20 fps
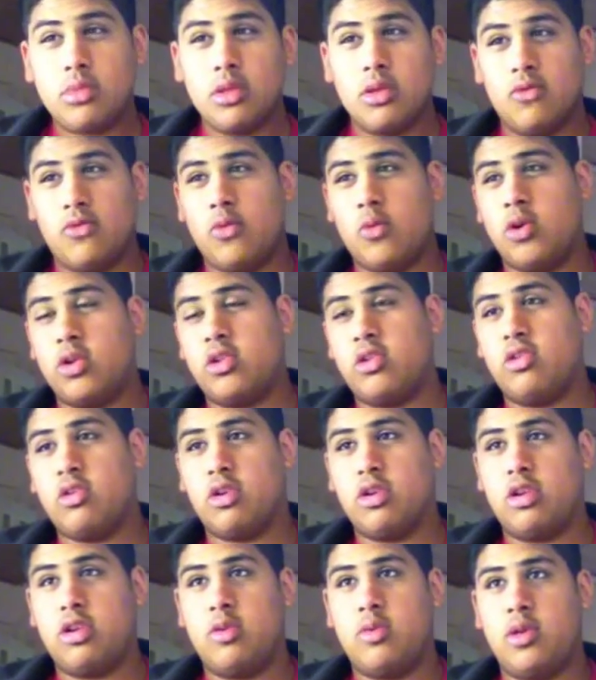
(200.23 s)
if you were to
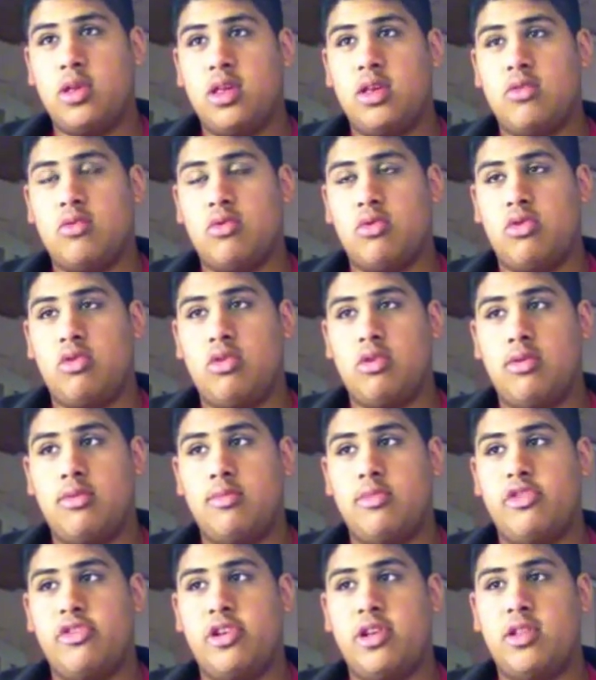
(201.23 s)
start doing it on your own
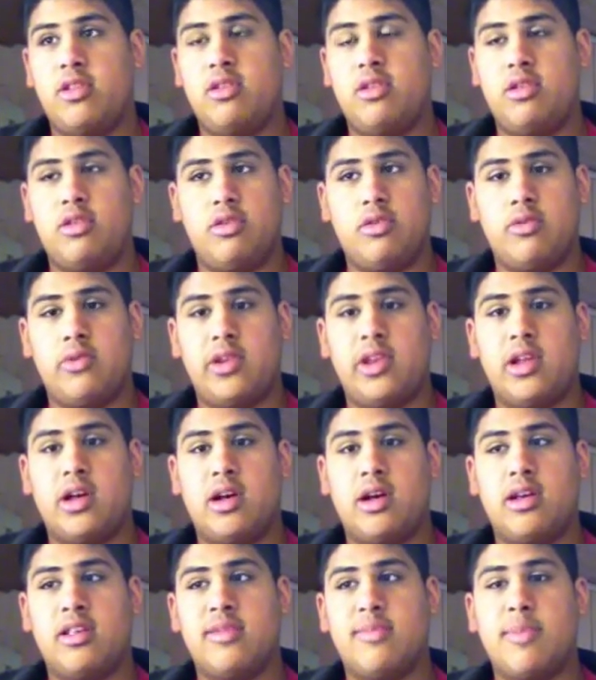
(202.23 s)
machines, you'd sort of need a
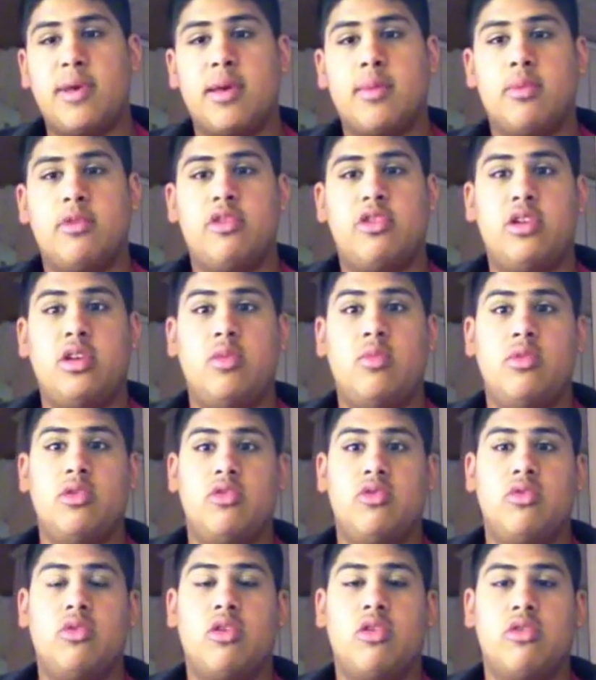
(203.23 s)
high spec machine,
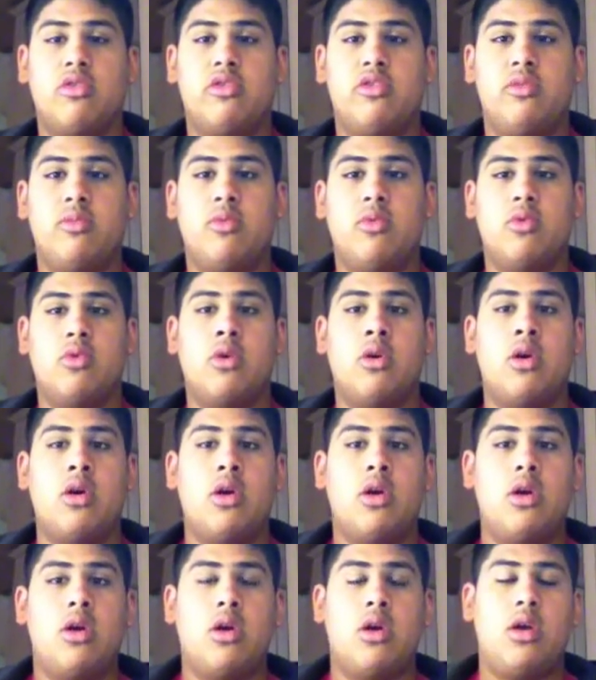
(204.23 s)
which will cost you more.
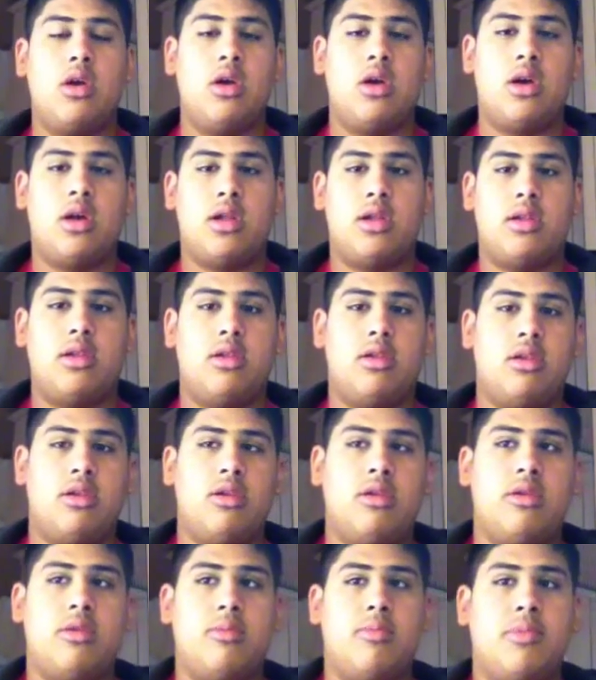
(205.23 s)

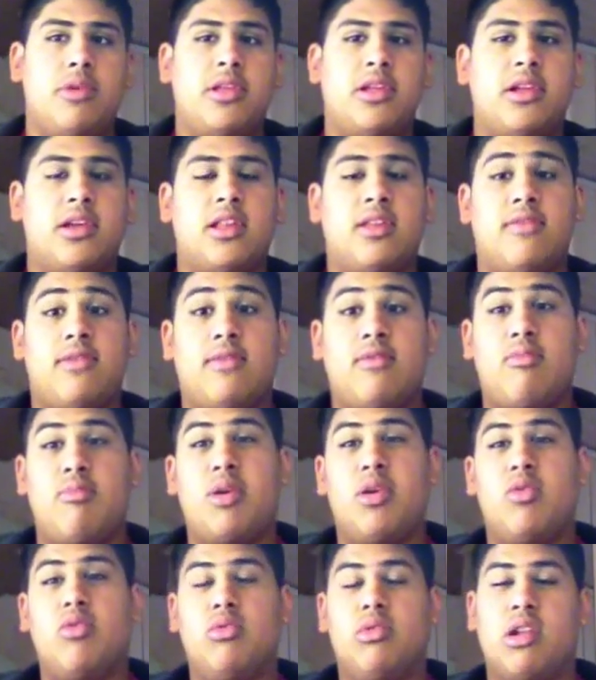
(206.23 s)
But then again, if you have a
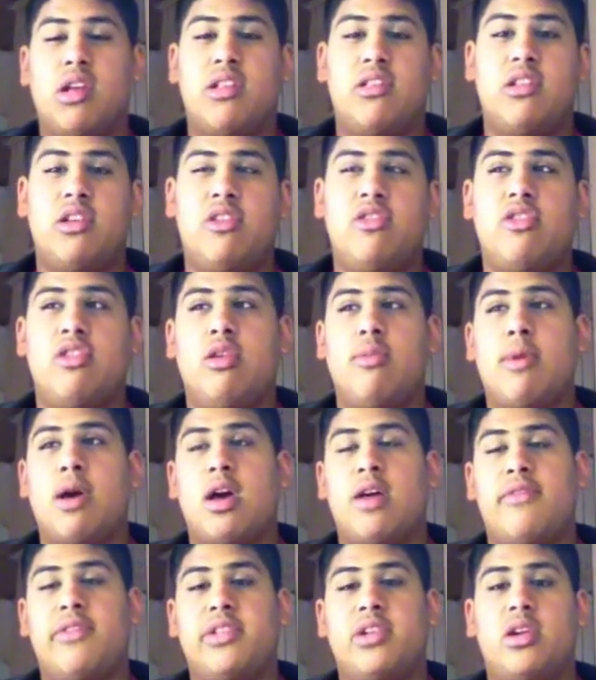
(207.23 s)
big organisation, you might
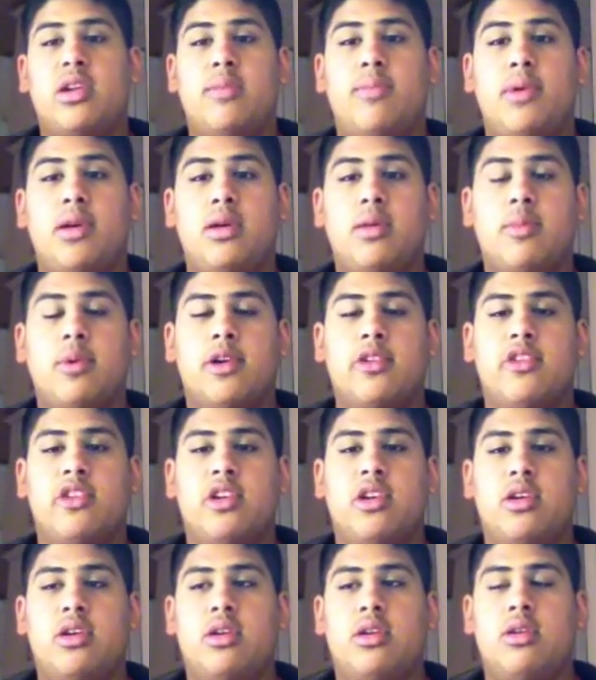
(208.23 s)
have a slightly bigger
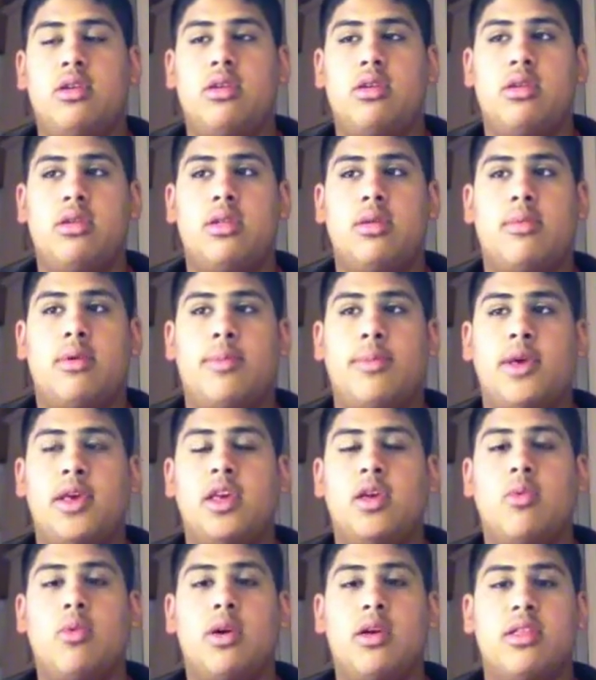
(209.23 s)
budget, that might
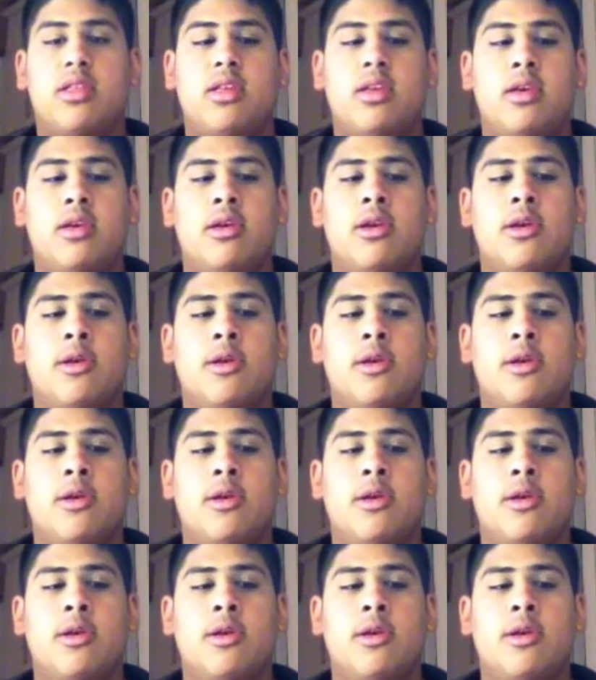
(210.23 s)
make it worth it.